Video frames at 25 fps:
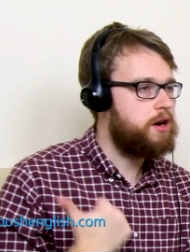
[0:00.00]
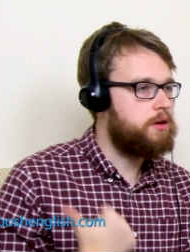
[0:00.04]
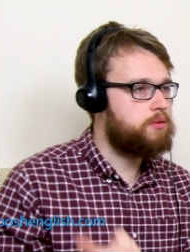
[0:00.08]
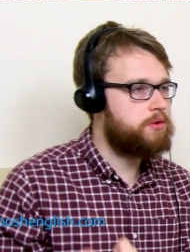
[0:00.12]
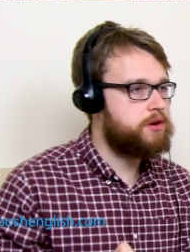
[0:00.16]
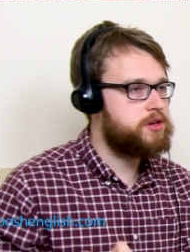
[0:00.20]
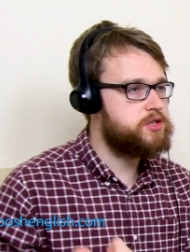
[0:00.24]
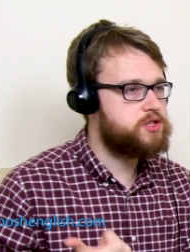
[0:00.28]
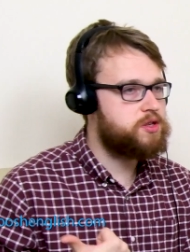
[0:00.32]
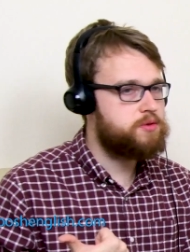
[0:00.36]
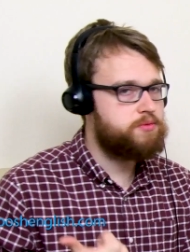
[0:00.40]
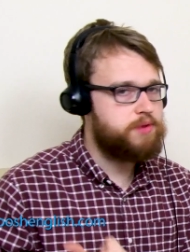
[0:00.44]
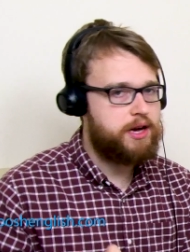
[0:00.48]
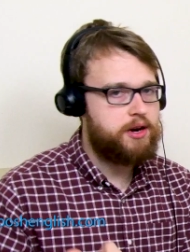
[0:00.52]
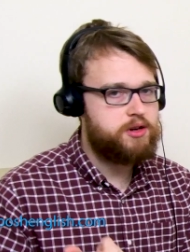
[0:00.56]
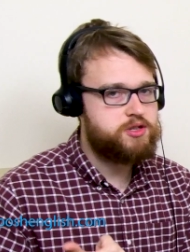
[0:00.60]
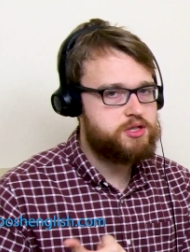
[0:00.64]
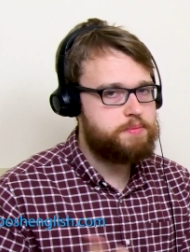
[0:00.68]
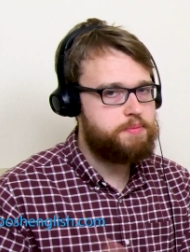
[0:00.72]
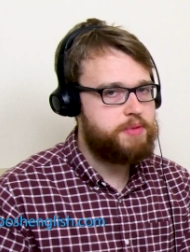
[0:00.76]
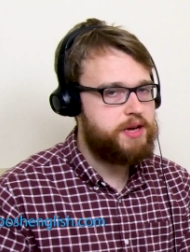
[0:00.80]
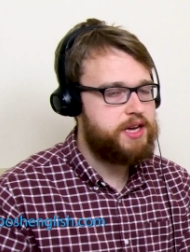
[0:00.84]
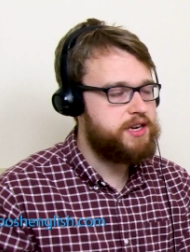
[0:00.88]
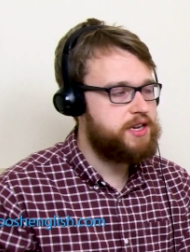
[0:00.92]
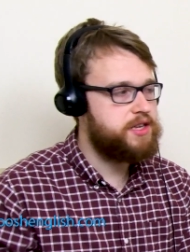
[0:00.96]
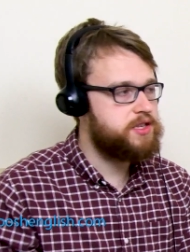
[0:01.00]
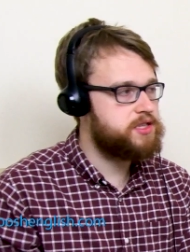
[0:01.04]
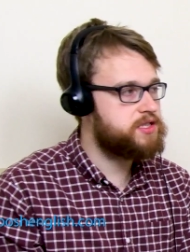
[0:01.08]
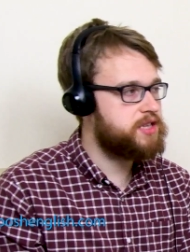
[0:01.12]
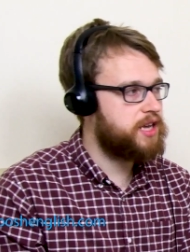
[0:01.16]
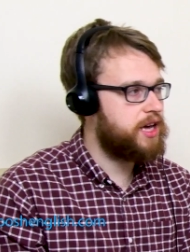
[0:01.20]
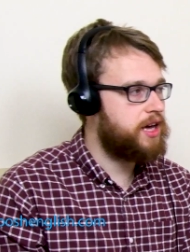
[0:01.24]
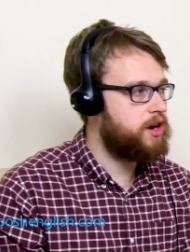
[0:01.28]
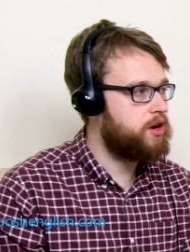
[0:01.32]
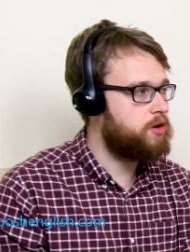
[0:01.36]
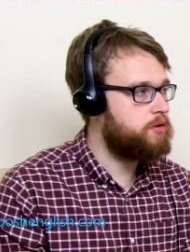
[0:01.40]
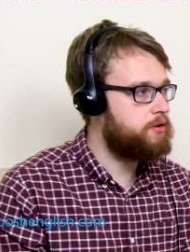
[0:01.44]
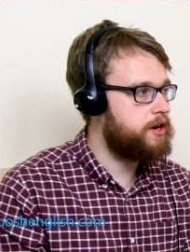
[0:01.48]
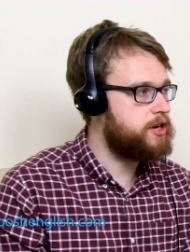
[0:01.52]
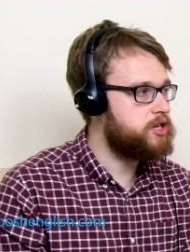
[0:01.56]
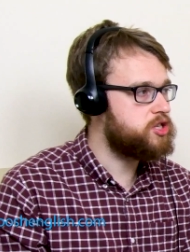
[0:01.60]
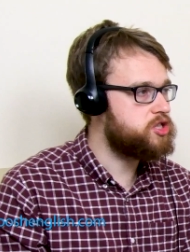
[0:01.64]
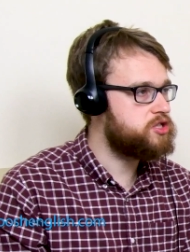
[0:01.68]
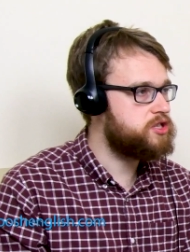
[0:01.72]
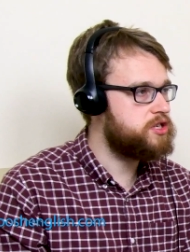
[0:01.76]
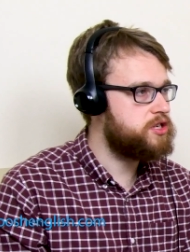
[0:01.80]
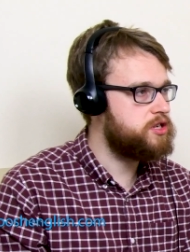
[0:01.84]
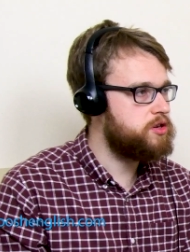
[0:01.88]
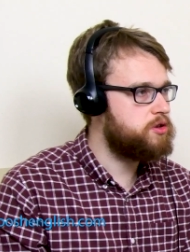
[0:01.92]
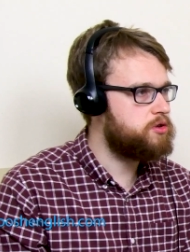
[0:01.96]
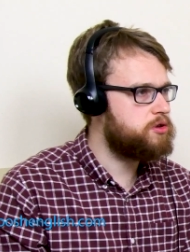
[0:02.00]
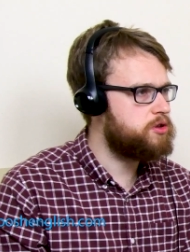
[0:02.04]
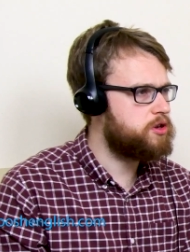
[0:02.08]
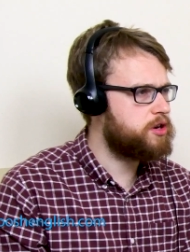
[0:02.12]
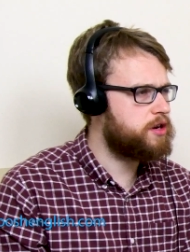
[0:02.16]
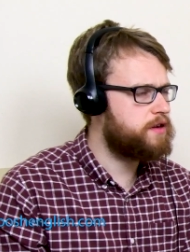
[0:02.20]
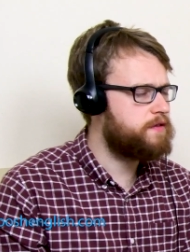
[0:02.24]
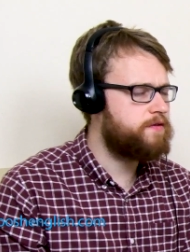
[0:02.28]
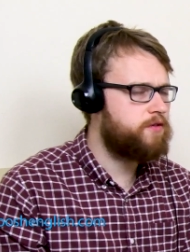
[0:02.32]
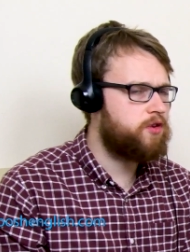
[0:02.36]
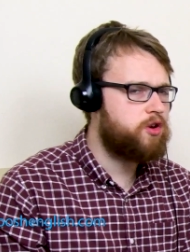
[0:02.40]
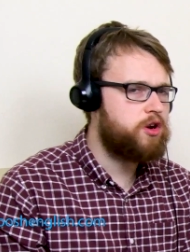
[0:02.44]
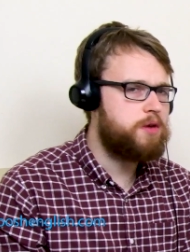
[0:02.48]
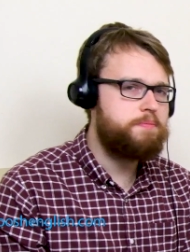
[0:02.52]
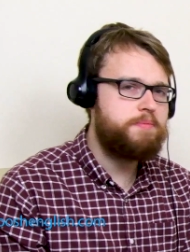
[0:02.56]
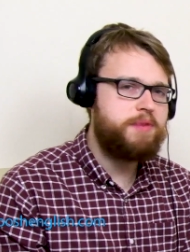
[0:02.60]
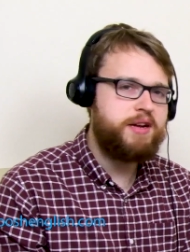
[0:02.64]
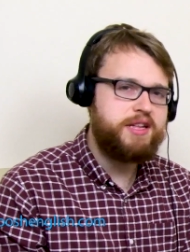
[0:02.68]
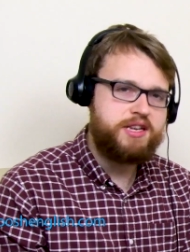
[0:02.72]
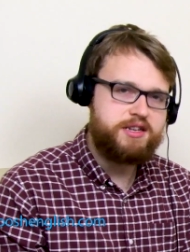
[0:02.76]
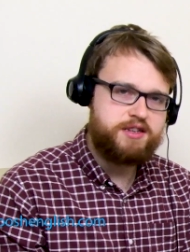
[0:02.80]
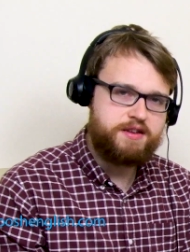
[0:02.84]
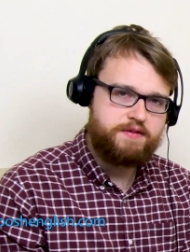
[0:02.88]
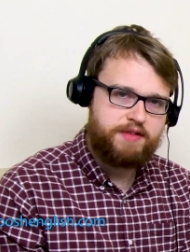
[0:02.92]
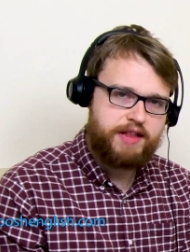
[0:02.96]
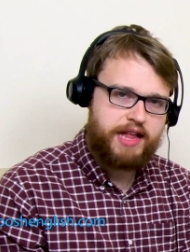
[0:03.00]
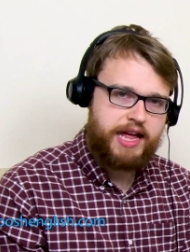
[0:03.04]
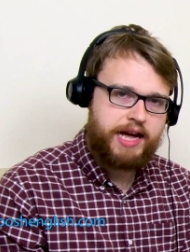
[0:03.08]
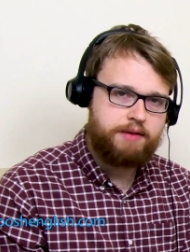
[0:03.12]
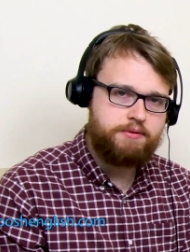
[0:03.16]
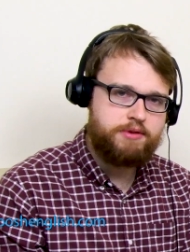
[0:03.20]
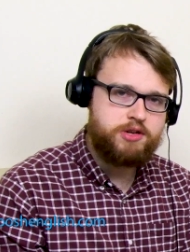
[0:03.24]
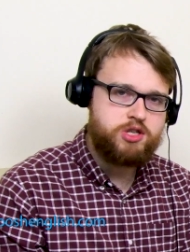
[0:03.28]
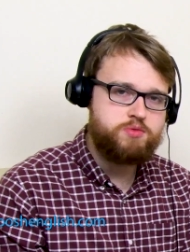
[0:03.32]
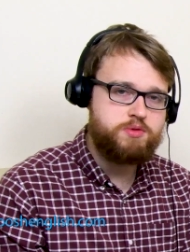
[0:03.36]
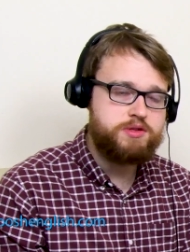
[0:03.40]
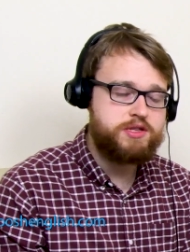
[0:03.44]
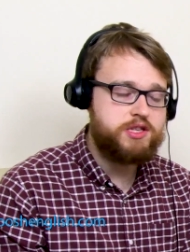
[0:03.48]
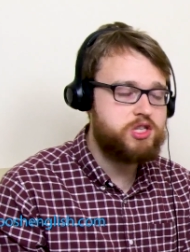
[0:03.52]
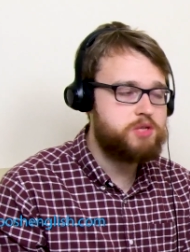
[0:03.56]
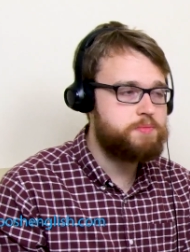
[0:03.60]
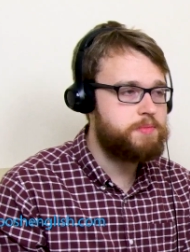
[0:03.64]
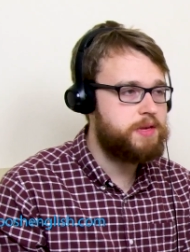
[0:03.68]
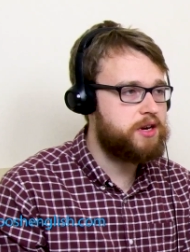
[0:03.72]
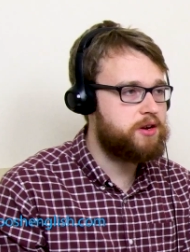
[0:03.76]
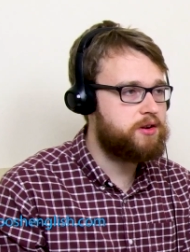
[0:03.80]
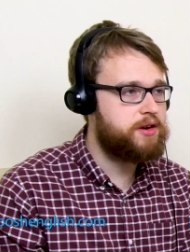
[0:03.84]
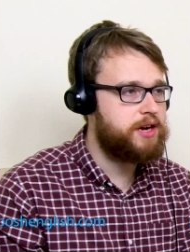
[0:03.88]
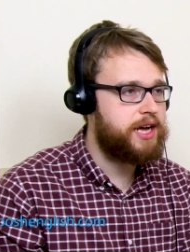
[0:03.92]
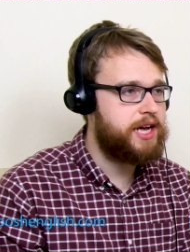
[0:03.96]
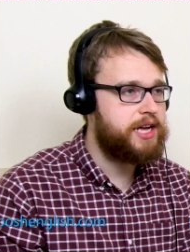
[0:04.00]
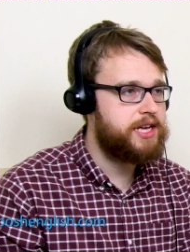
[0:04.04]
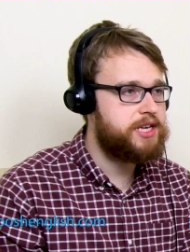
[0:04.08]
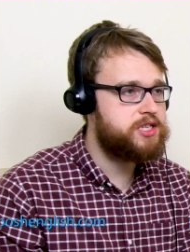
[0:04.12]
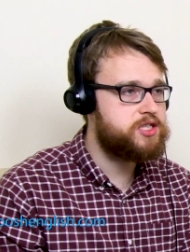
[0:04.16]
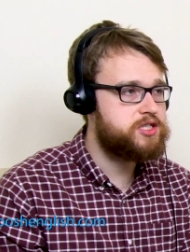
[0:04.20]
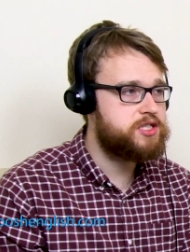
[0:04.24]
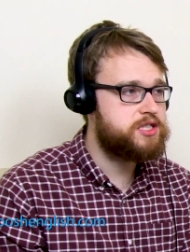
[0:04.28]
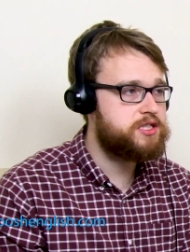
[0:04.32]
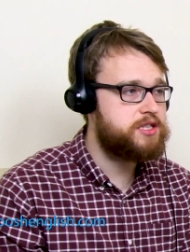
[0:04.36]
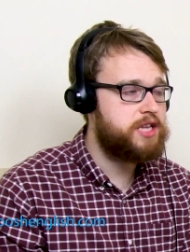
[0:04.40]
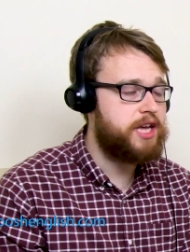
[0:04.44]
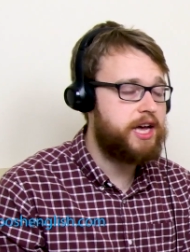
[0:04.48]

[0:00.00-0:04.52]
Whereas the writer's opinion style question, you're looking for opinionative language, which the speaker has